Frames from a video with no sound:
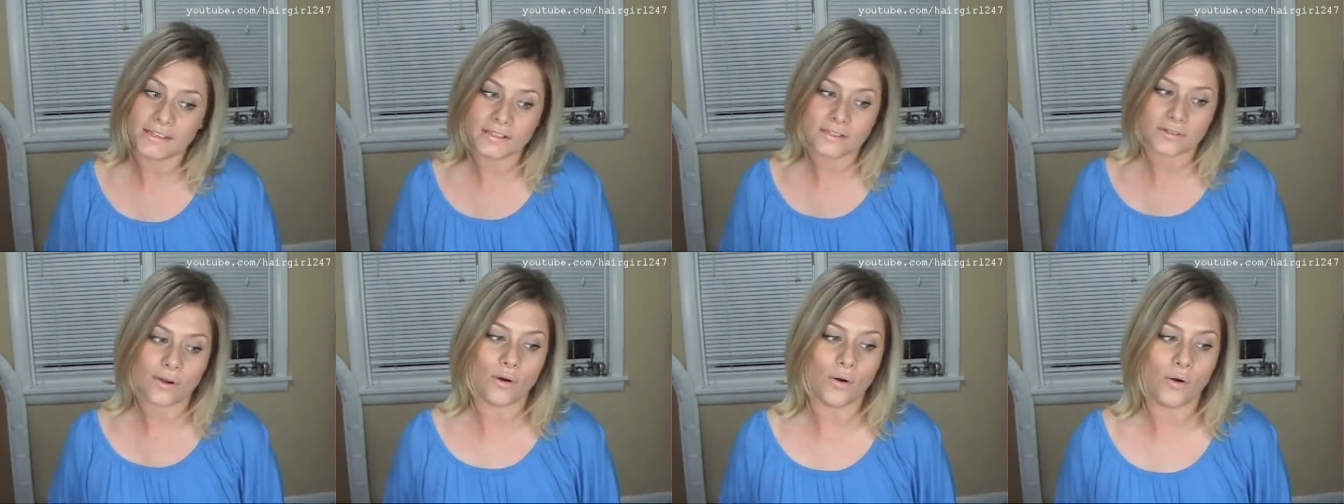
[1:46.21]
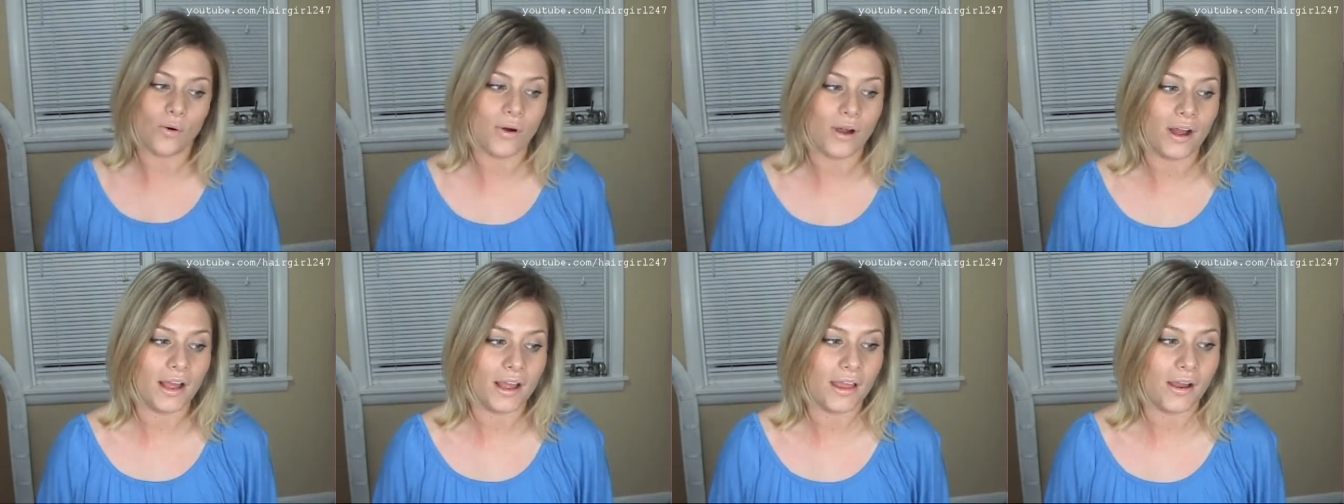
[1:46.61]

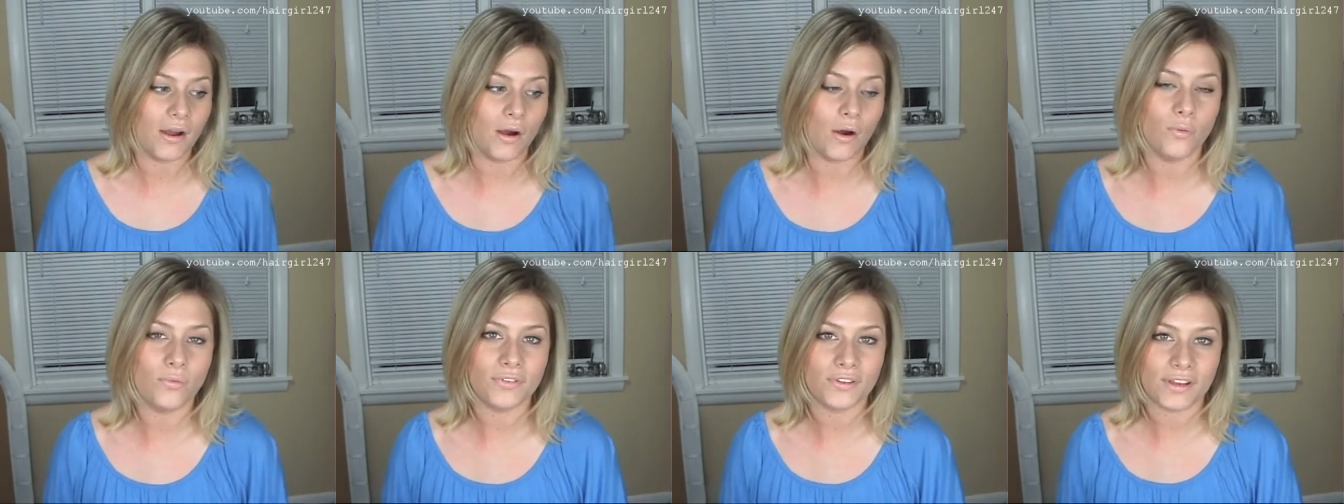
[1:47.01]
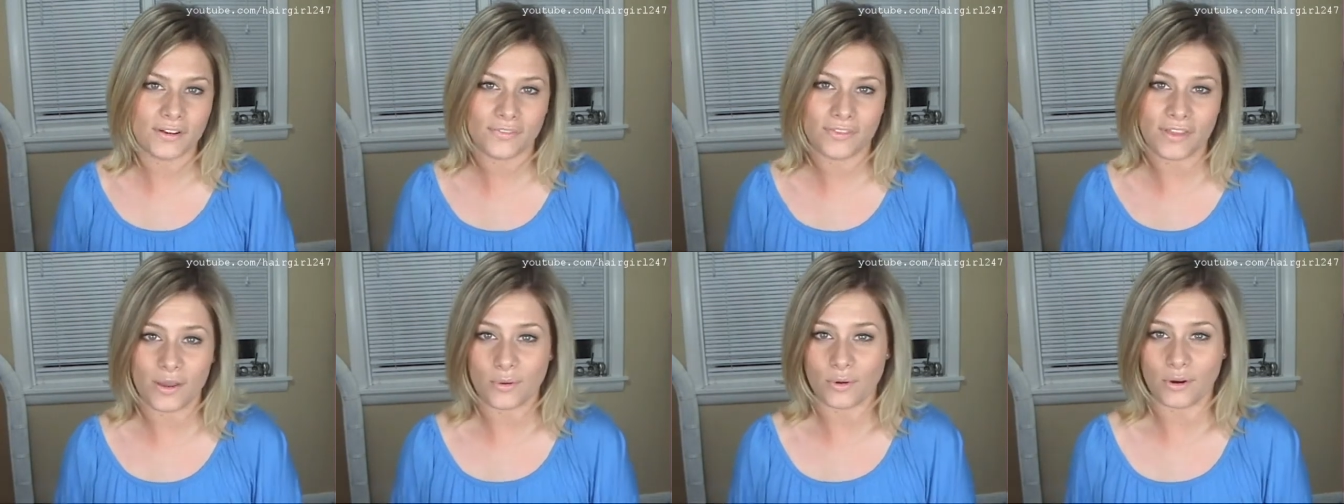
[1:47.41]
so hopefully
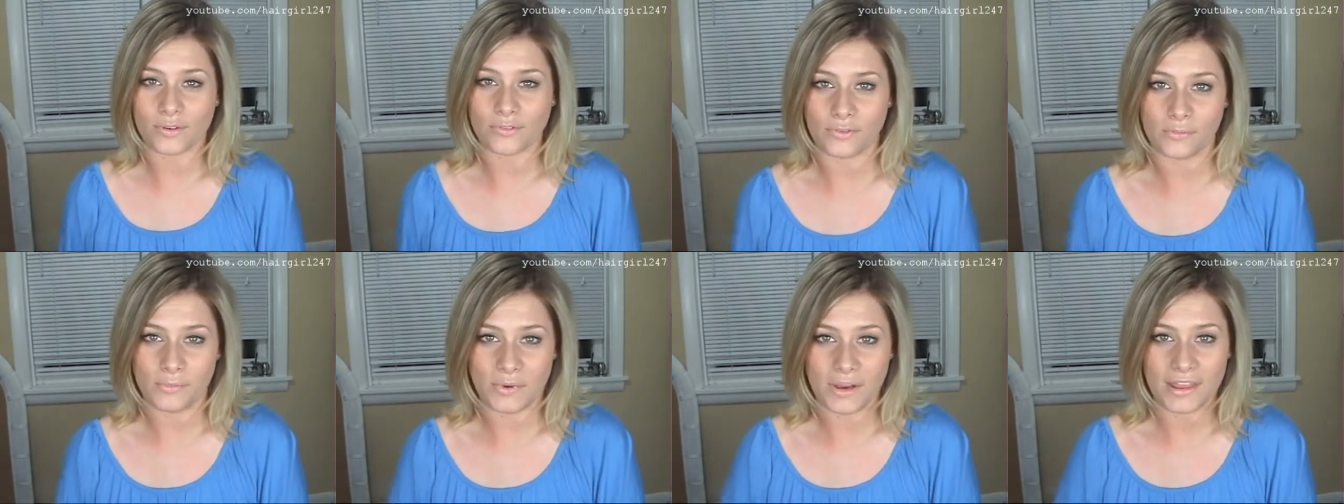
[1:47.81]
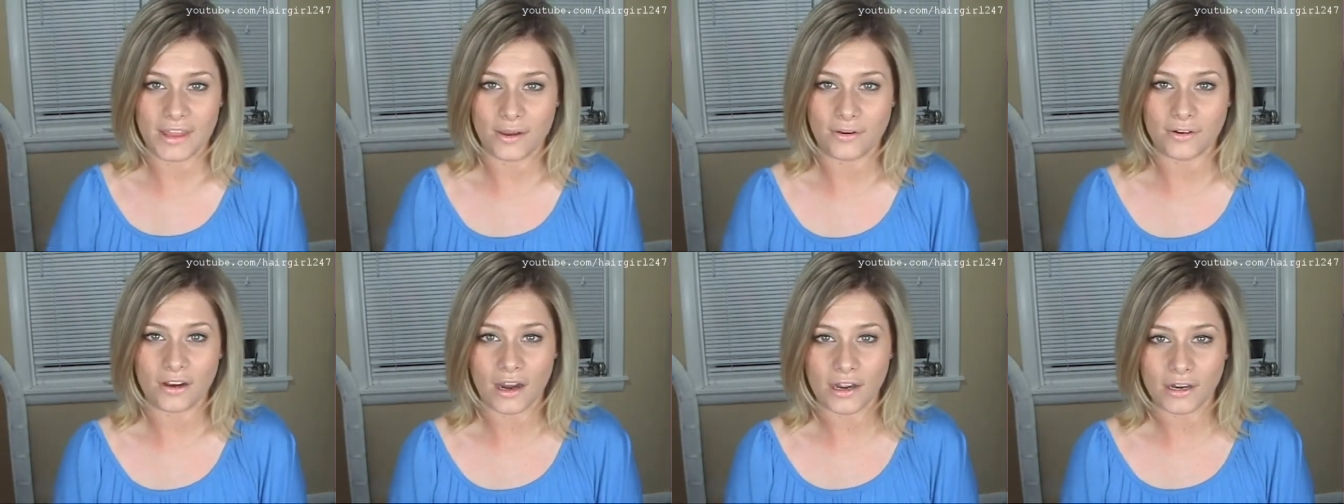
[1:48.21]
if they work for me,
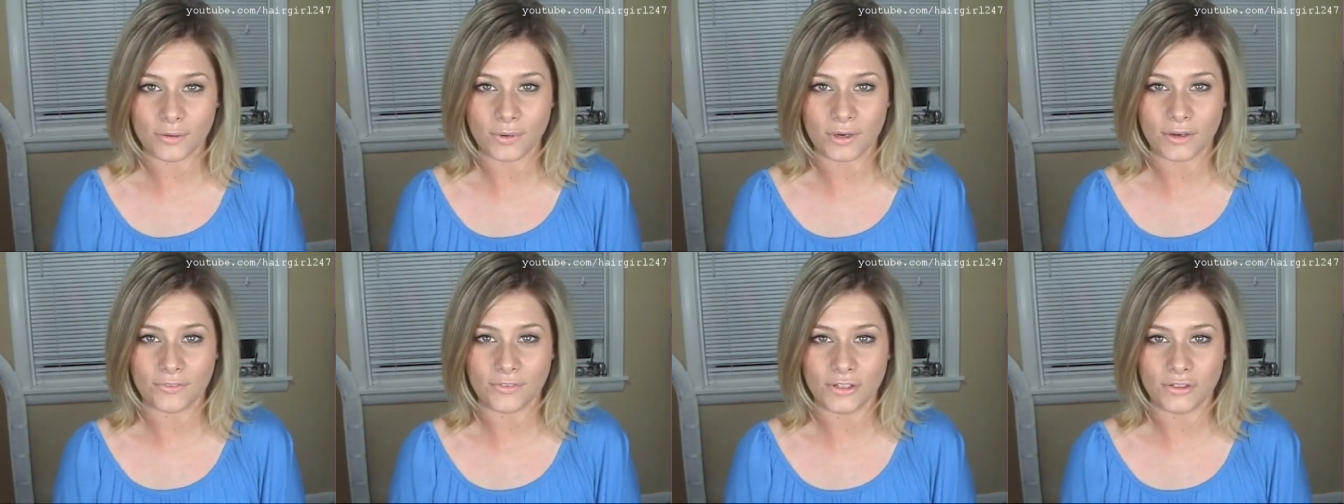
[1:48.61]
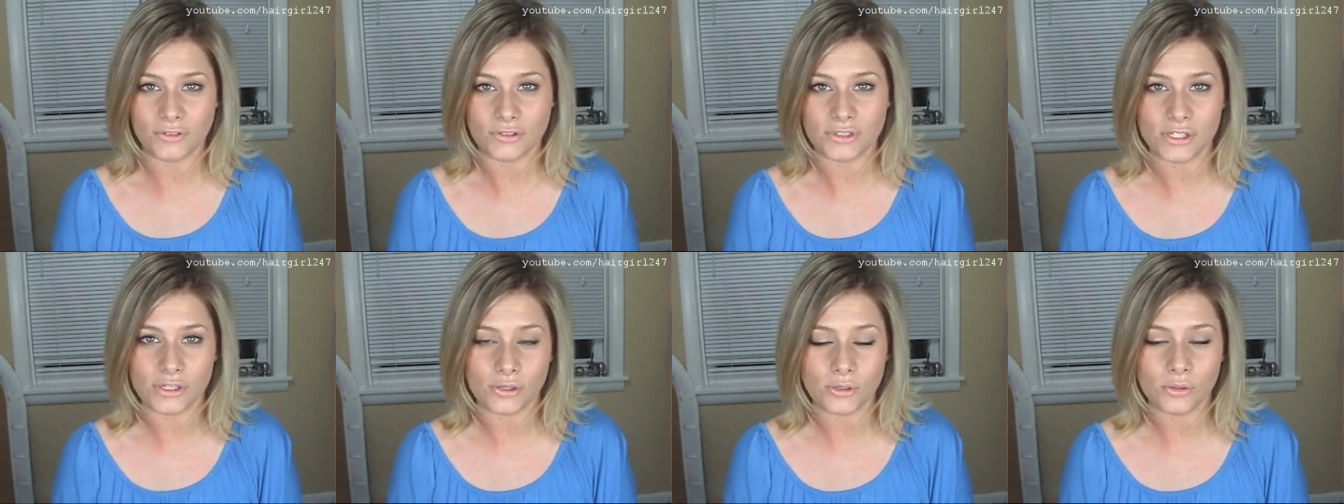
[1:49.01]
they would kind of work for you
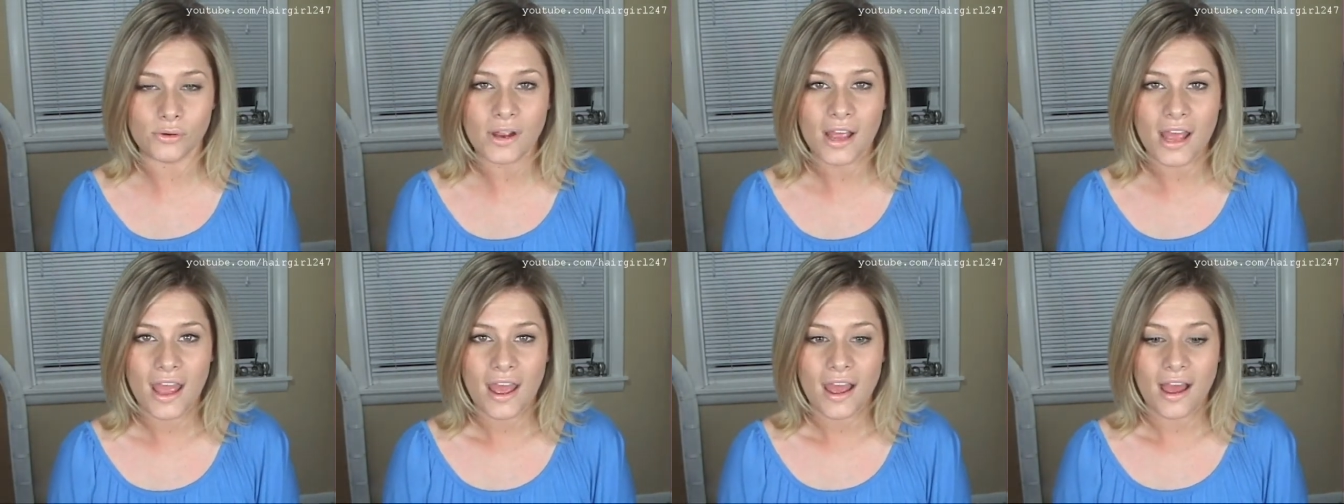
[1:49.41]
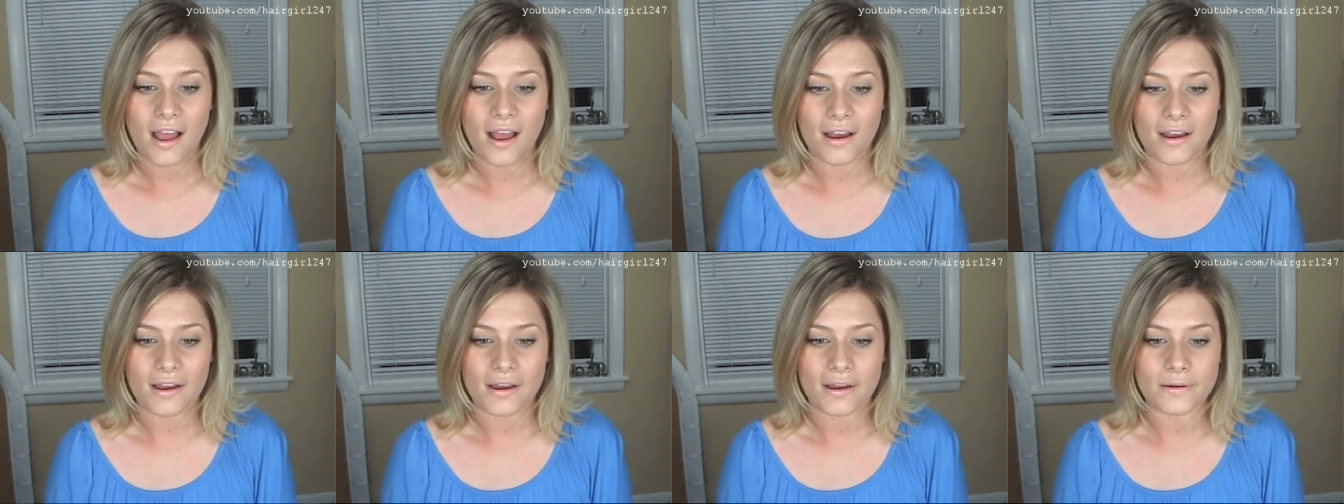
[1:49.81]
too.
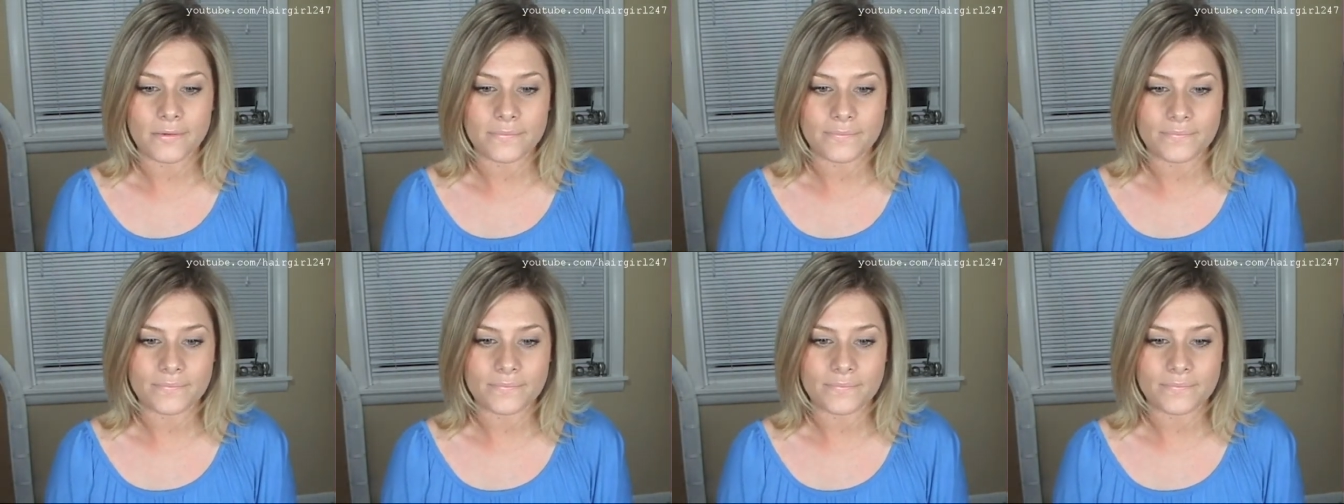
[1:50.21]
I